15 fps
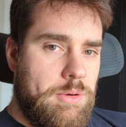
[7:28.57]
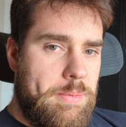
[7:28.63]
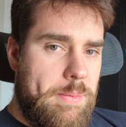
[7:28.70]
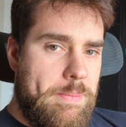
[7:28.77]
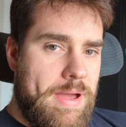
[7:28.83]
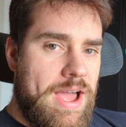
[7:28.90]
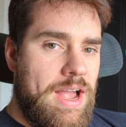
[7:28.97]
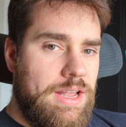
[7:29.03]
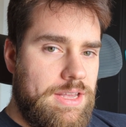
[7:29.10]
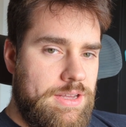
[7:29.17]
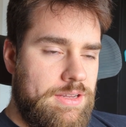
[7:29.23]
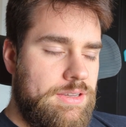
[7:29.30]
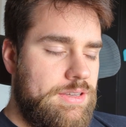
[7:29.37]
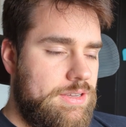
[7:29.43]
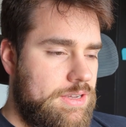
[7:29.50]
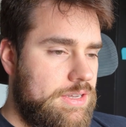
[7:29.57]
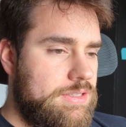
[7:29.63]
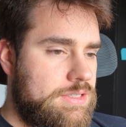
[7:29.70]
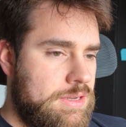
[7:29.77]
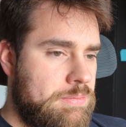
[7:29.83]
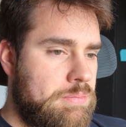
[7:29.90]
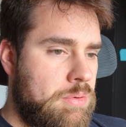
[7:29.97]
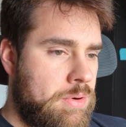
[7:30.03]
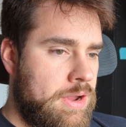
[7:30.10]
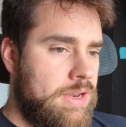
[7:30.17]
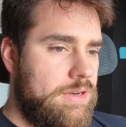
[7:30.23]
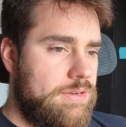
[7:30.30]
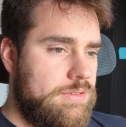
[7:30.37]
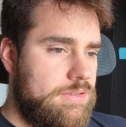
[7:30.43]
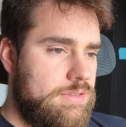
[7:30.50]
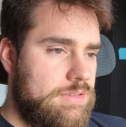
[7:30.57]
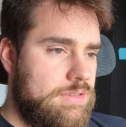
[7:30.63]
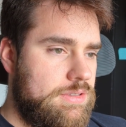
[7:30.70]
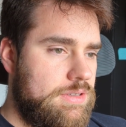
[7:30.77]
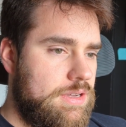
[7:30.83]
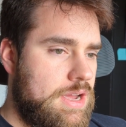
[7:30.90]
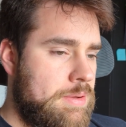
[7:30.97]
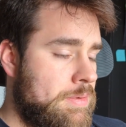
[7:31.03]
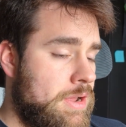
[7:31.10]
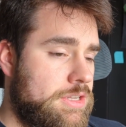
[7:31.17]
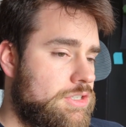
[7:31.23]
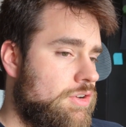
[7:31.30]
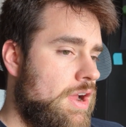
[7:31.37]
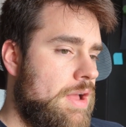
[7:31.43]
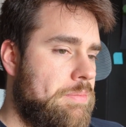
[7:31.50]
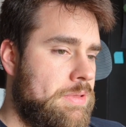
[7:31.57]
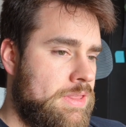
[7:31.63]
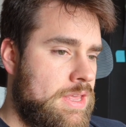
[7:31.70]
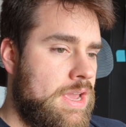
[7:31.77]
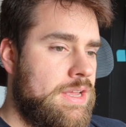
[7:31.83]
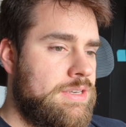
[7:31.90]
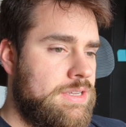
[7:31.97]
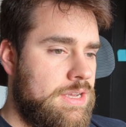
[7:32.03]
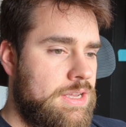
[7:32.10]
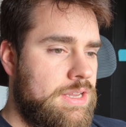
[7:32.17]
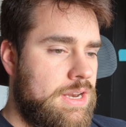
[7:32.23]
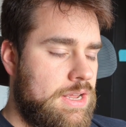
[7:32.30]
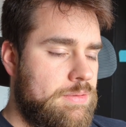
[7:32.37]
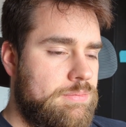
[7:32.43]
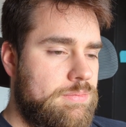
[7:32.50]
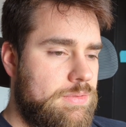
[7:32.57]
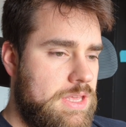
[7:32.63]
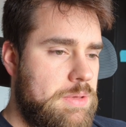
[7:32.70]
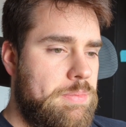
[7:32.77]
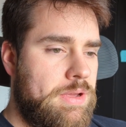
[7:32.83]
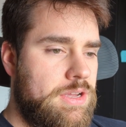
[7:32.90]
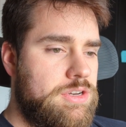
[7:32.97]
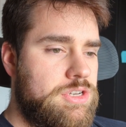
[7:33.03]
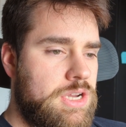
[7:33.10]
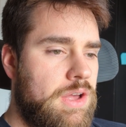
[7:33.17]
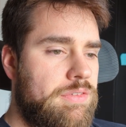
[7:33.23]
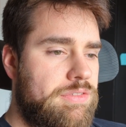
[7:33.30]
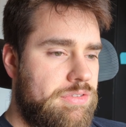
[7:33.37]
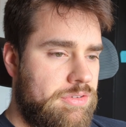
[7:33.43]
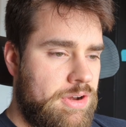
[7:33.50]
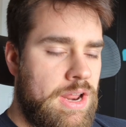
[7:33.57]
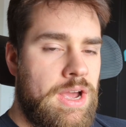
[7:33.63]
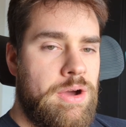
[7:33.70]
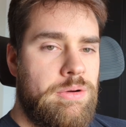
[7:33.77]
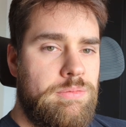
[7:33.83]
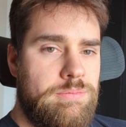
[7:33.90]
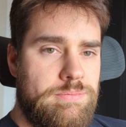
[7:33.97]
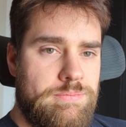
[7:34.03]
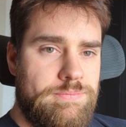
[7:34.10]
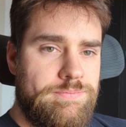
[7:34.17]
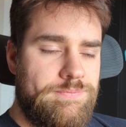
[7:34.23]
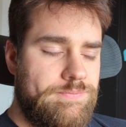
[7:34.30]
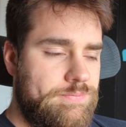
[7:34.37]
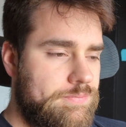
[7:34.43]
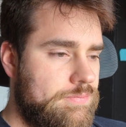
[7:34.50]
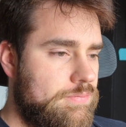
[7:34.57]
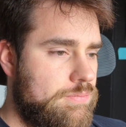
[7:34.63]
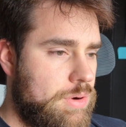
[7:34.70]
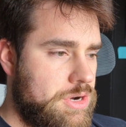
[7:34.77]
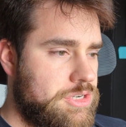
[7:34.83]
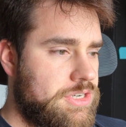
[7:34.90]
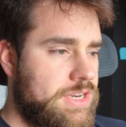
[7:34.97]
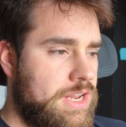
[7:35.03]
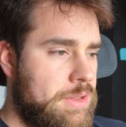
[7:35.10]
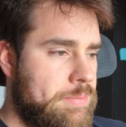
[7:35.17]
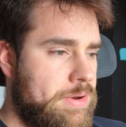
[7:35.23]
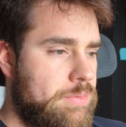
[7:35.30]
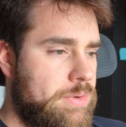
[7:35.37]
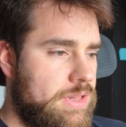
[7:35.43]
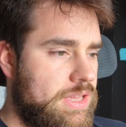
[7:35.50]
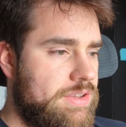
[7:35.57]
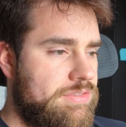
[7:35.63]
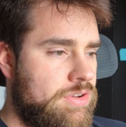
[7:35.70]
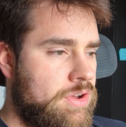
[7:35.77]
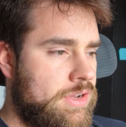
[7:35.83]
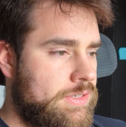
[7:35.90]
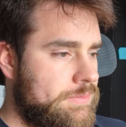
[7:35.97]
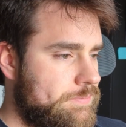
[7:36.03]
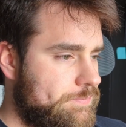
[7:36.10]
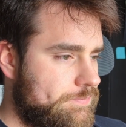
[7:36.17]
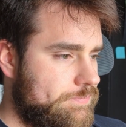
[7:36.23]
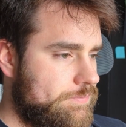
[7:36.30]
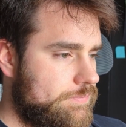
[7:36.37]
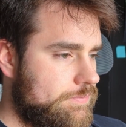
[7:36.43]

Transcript: we'll be back at some point. I'm not scrapping the idea, and I'm keeping it shelved for now. Project Element will live on,